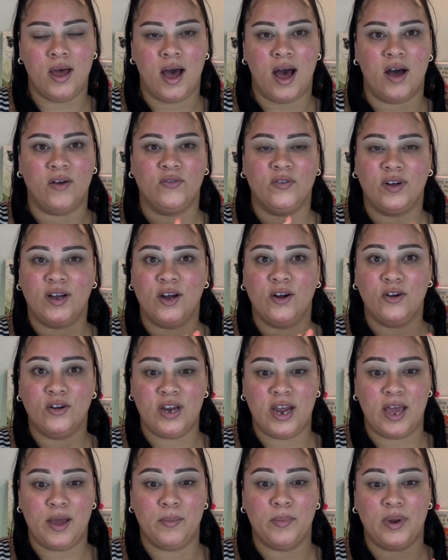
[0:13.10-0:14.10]
I forgot her
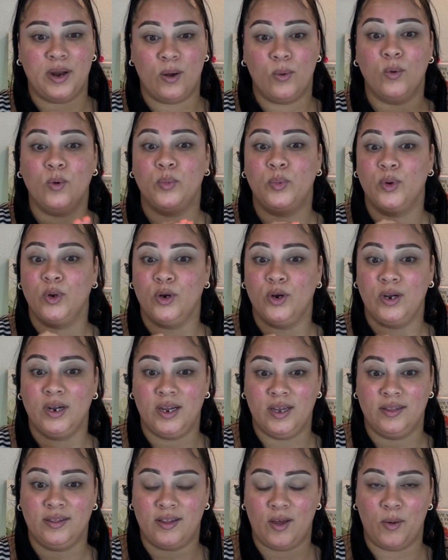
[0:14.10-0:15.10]
name, but I will put her
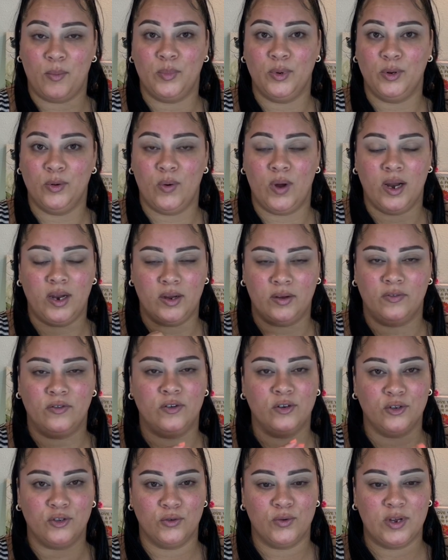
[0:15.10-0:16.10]
link down below. I love
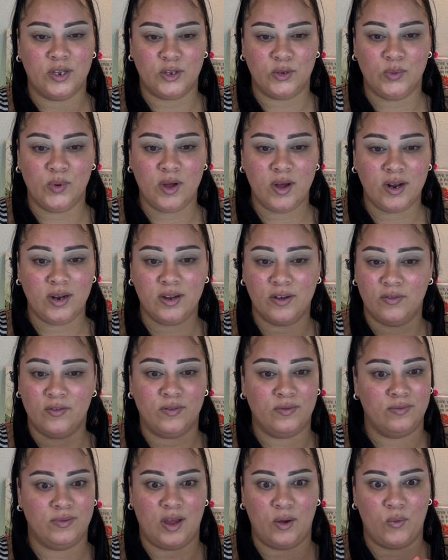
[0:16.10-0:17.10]
her too as well. I love
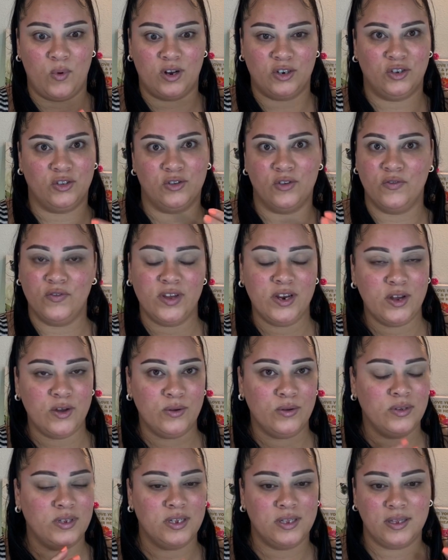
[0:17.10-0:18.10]
like watching their
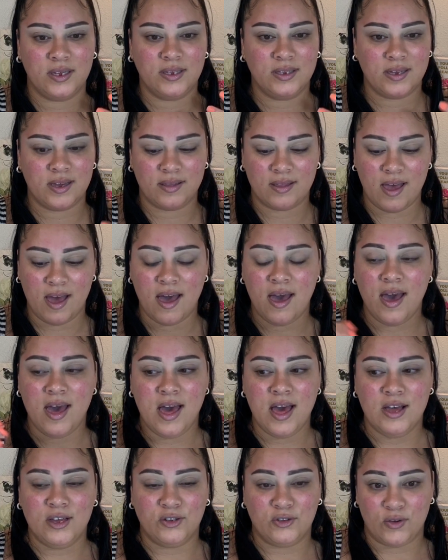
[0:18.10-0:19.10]
videos and things like that.
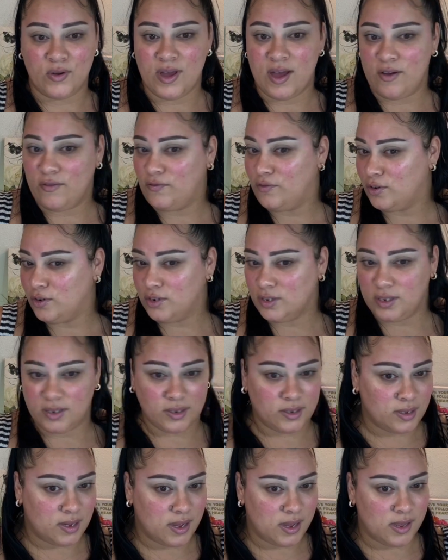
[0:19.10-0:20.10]
So yeah,
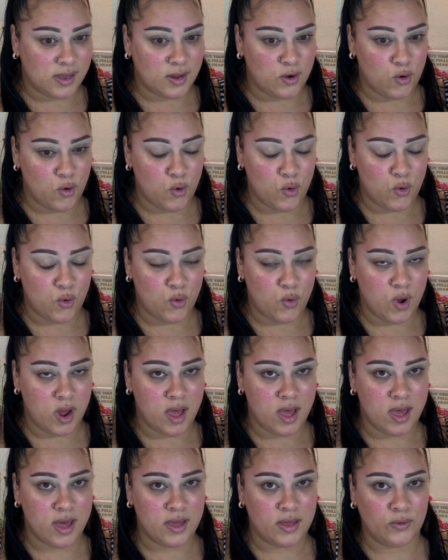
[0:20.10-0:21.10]
first, doing
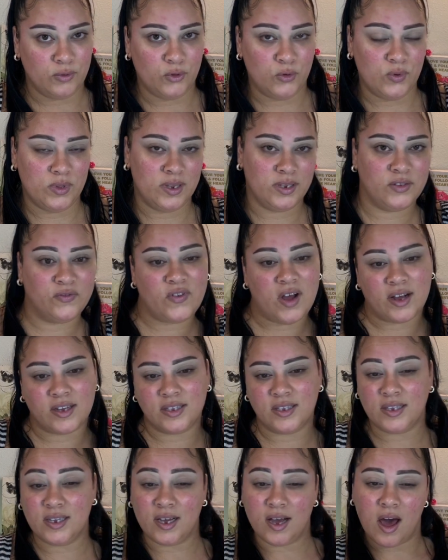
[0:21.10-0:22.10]
this
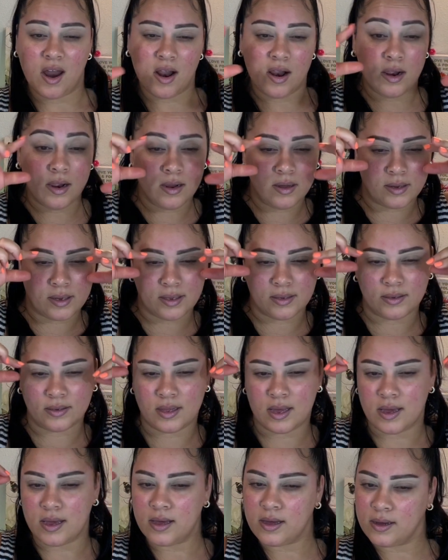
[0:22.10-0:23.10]
Foxy kind of look, it's
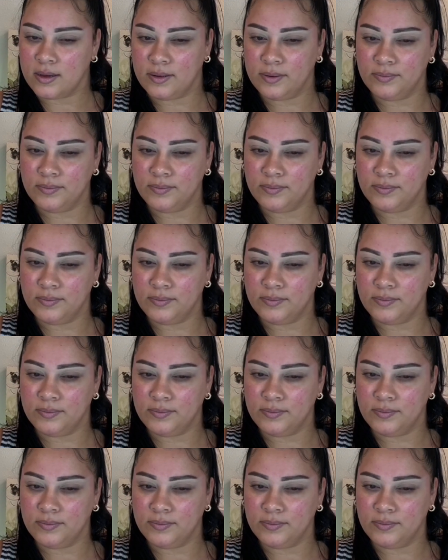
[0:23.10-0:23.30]
like